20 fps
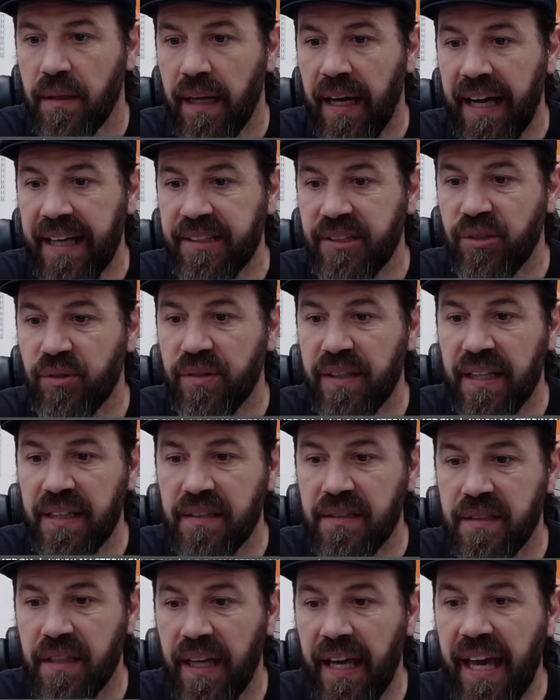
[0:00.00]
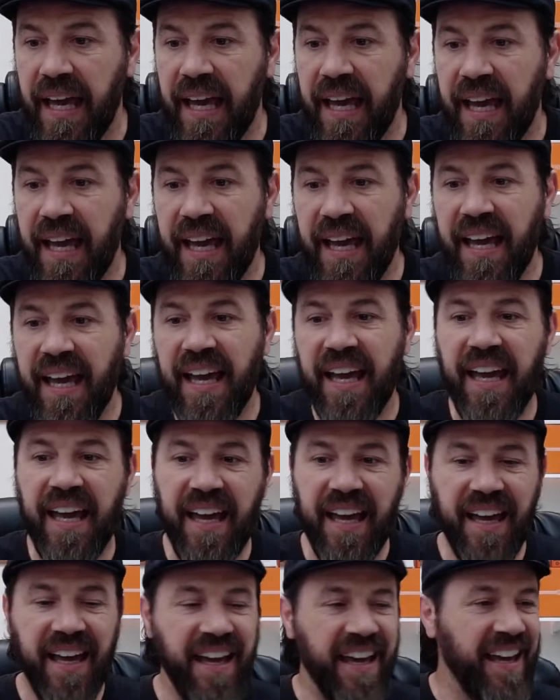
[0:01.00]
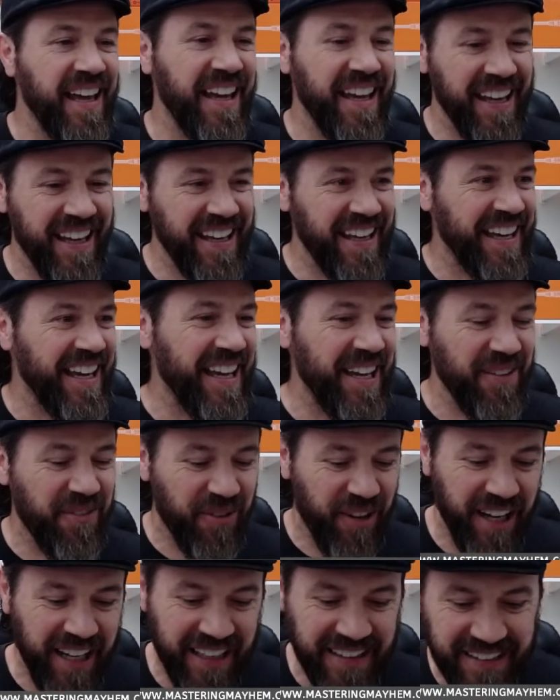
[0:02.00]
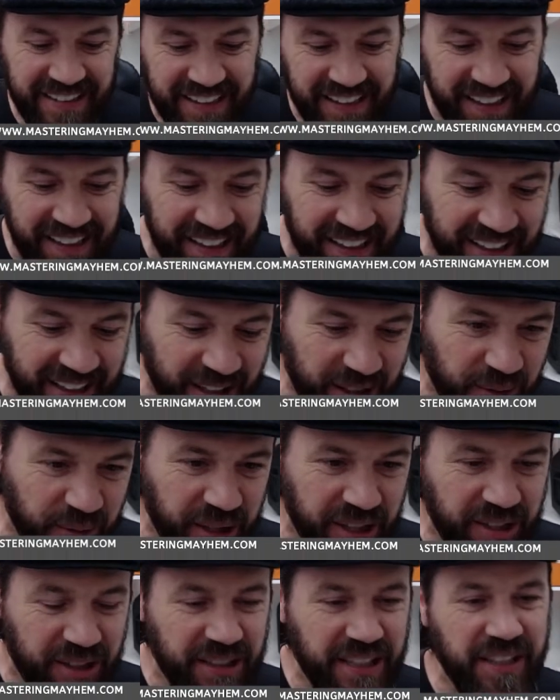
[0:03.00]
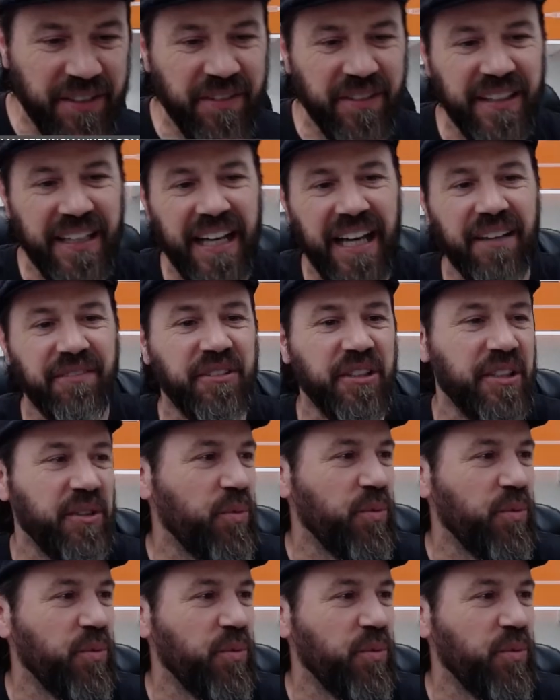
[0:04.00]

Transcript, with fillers: I do not. See. Hey, right there. We don't even have to